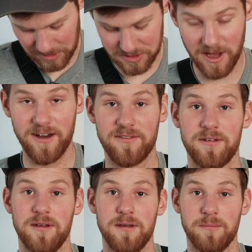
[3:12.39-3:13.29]
also have
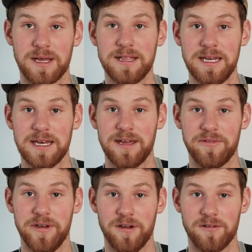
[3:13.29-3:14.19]
a cleaning knife
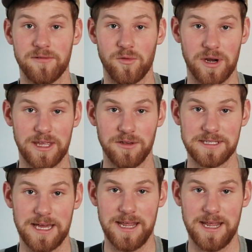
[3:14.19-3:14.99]
in here for when I kill sad